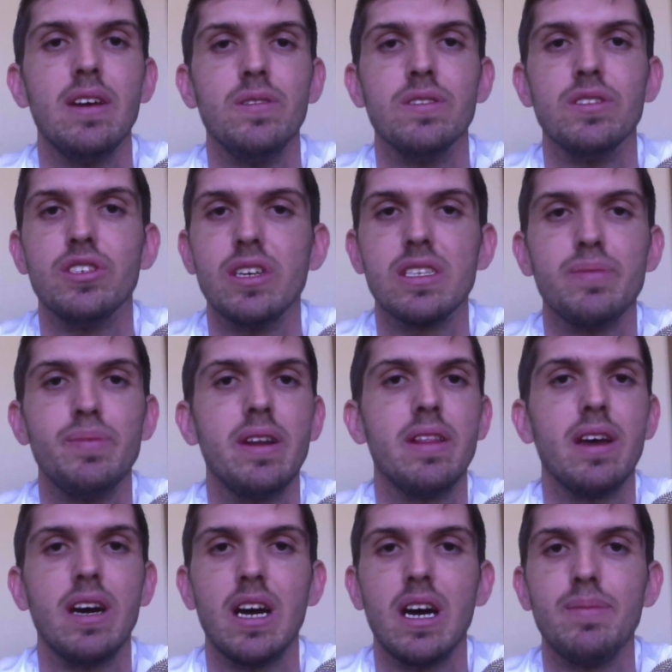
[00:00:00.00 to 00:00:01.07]
who has just been in
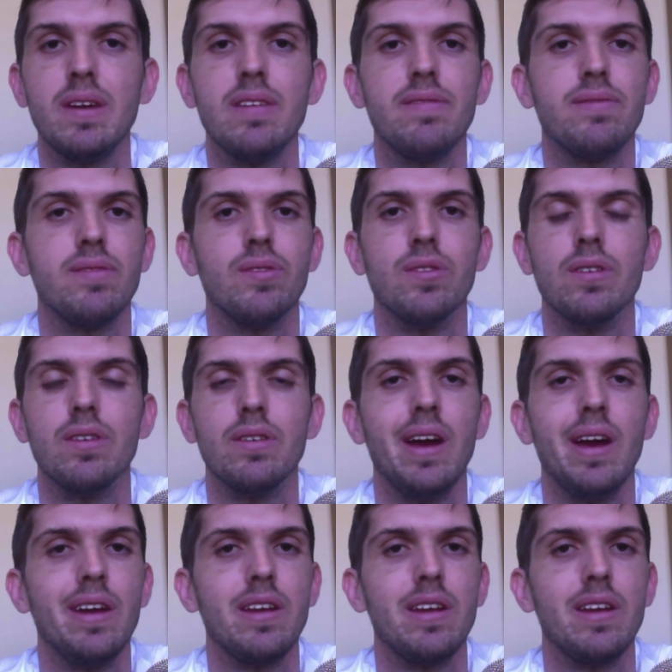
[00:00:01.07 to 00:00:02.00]
the hobby for